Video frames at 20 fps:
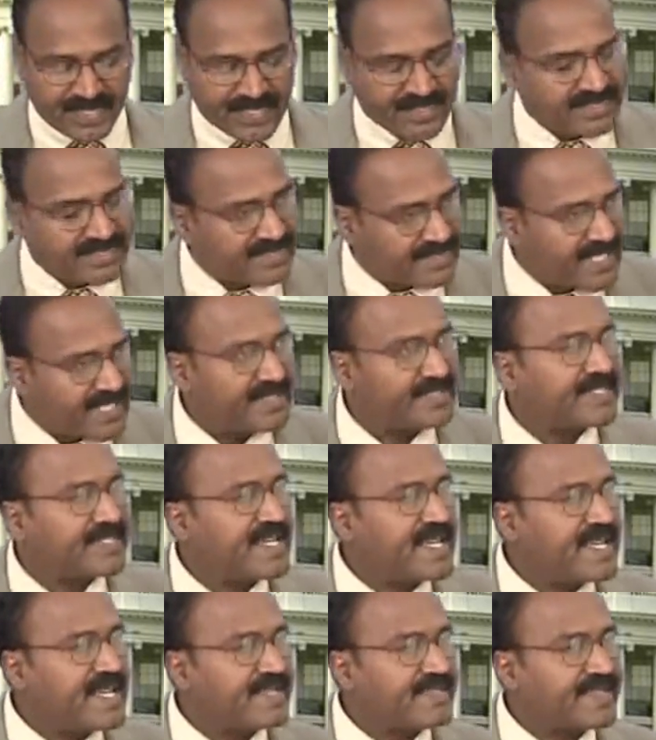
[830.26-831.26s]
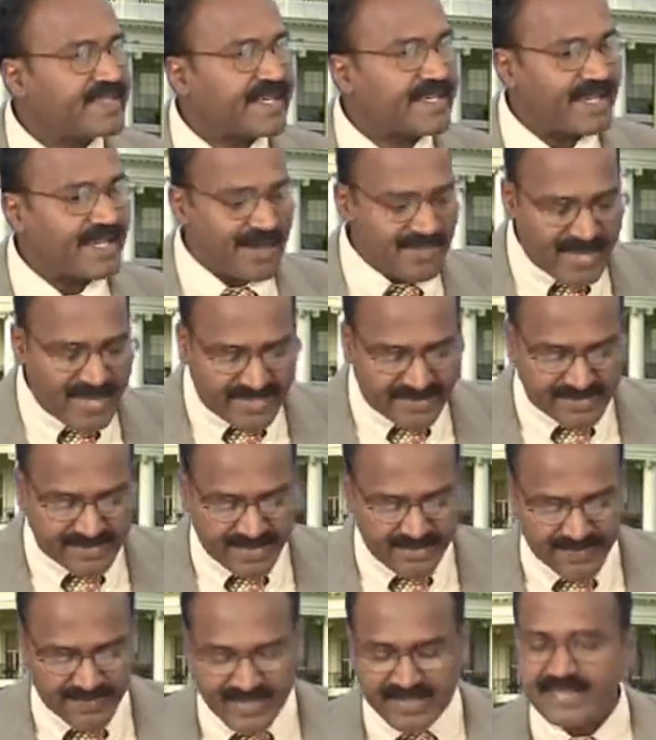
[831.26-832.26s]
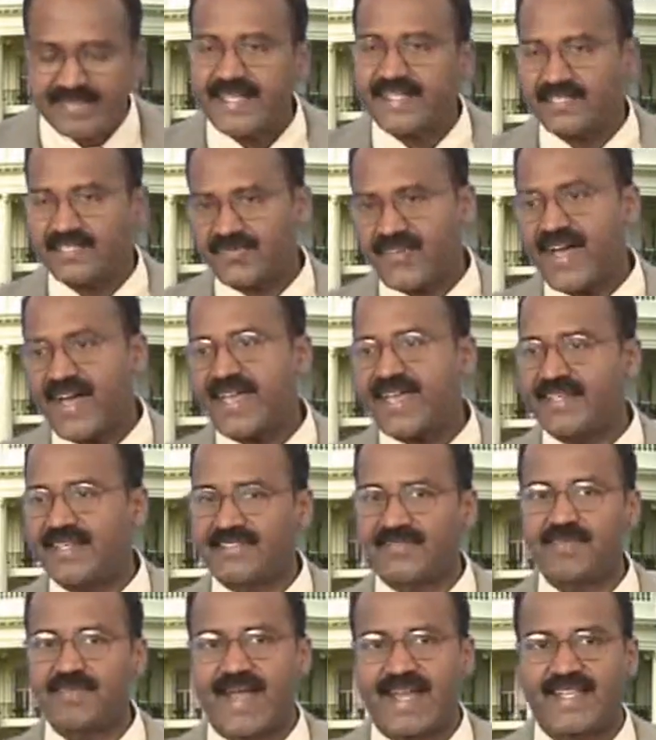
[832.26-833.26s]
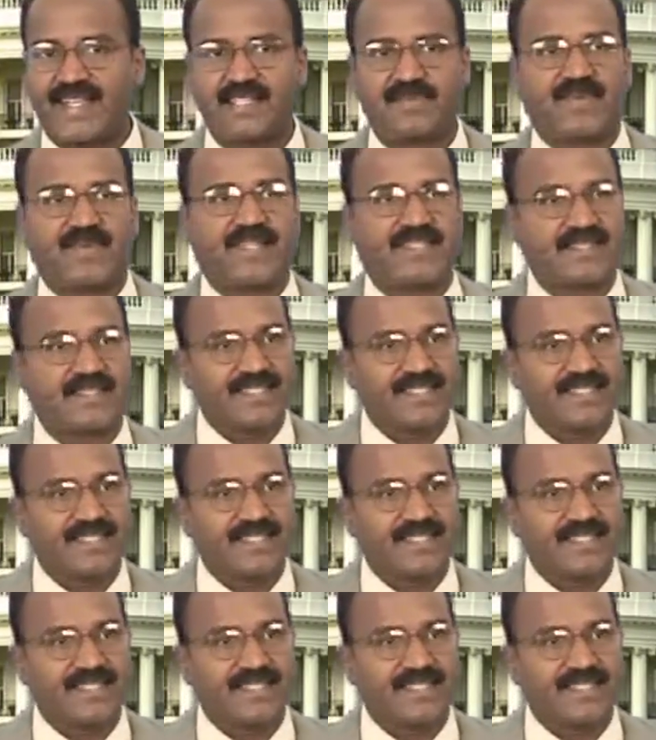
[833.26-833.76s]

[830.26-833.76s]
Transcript: 33 is economics, 65 is management.